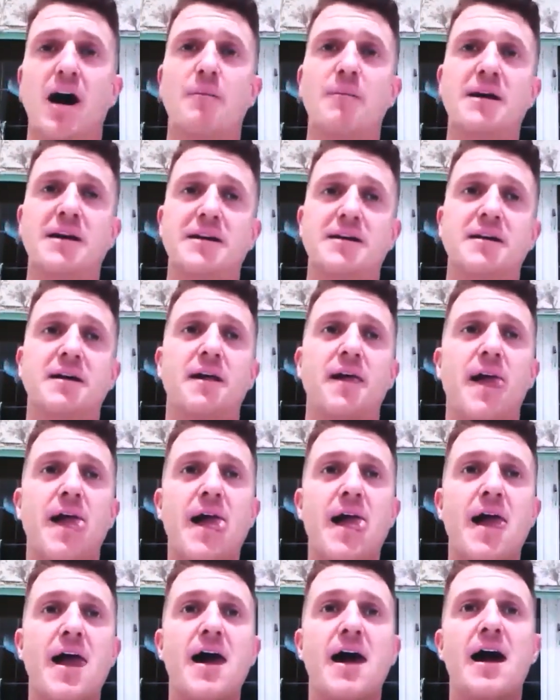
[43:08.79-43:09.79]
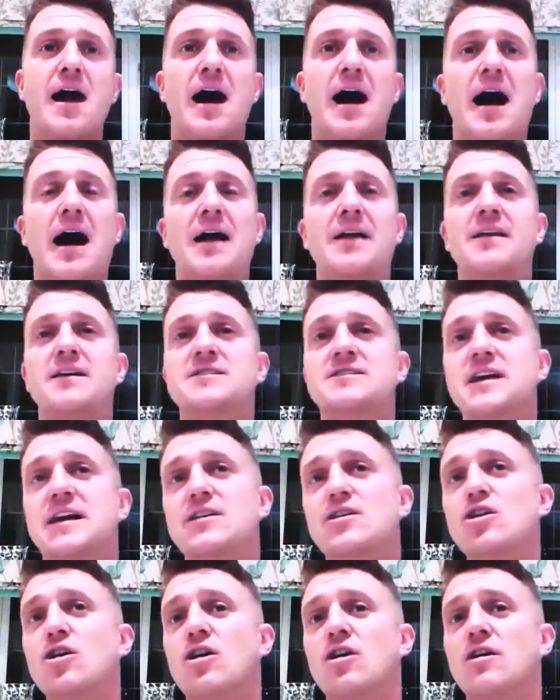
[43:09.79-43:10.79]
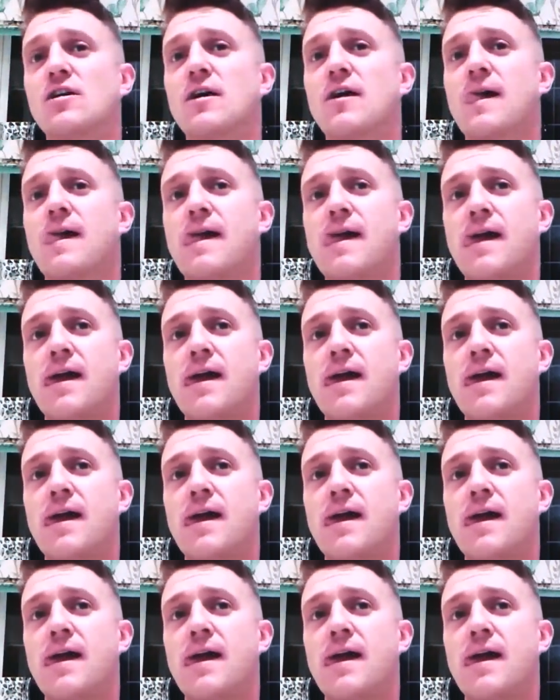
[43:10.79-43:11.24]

I'm in. And I said, look,